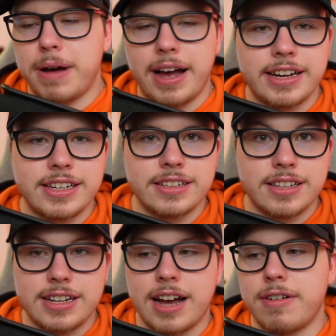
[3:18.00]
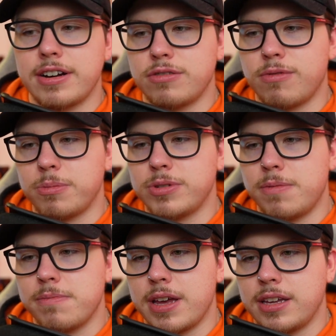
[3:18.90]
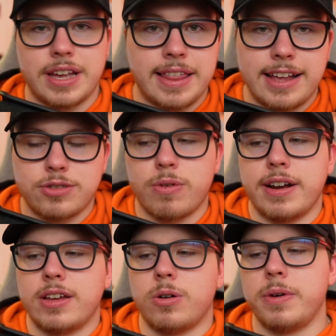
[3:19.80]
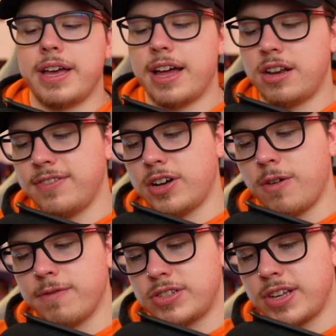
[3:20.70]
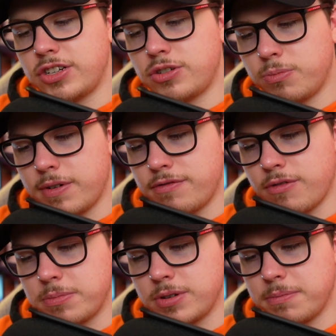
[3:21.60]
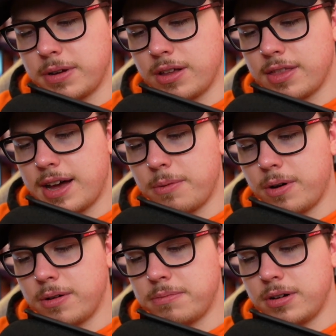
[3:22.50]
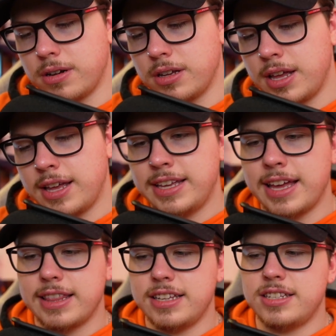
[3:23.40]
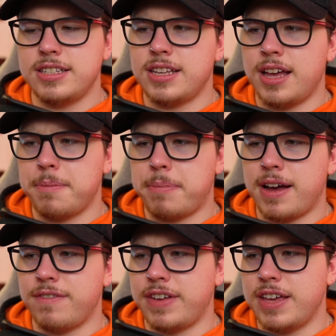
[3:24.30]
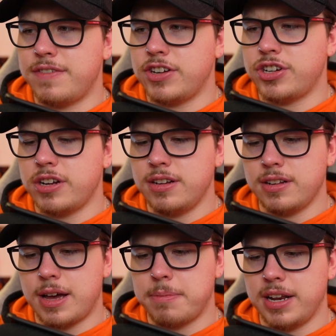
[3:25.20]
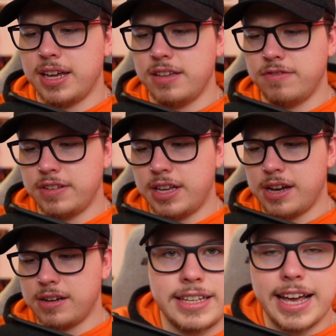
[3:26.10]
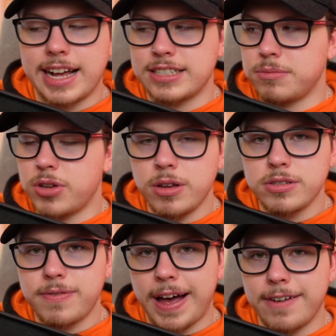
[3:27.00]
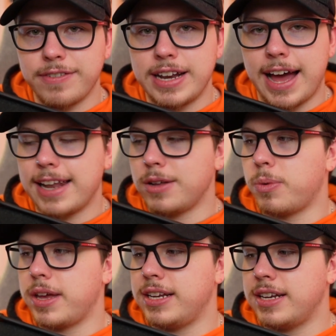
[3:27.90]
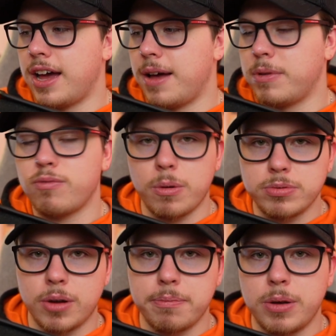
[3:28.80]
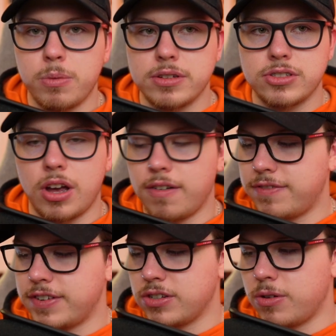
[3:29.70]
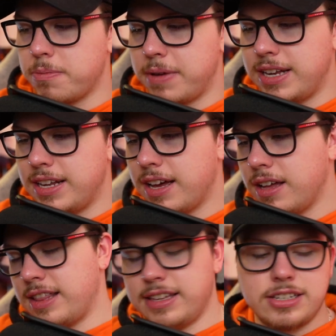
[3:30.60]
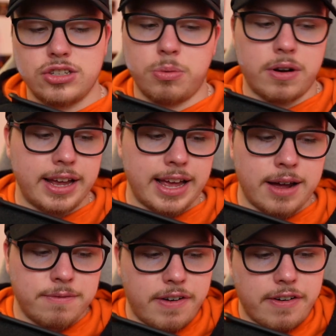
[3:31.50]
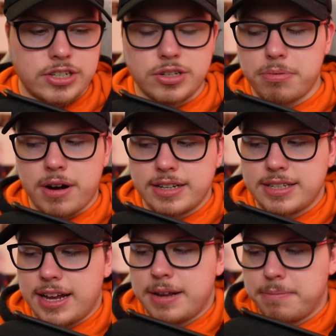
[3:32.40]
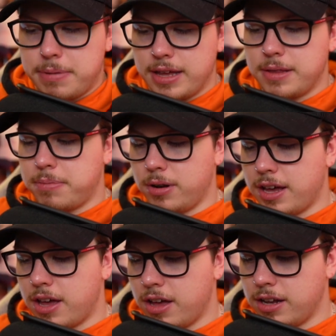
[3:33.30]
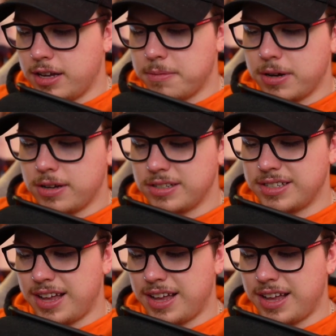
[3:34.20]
by the director Rob Zombie, and that's really cool. We get another conversation with Rob Zombie on that one. But yeah, this is by ViaVision, I believe. Yeah. Yeah, guys, in terms of having Halloween, the Rob Zombie ones on physical media, this is one, again, I'm very surprised that I didn't bite the bullet earlier because,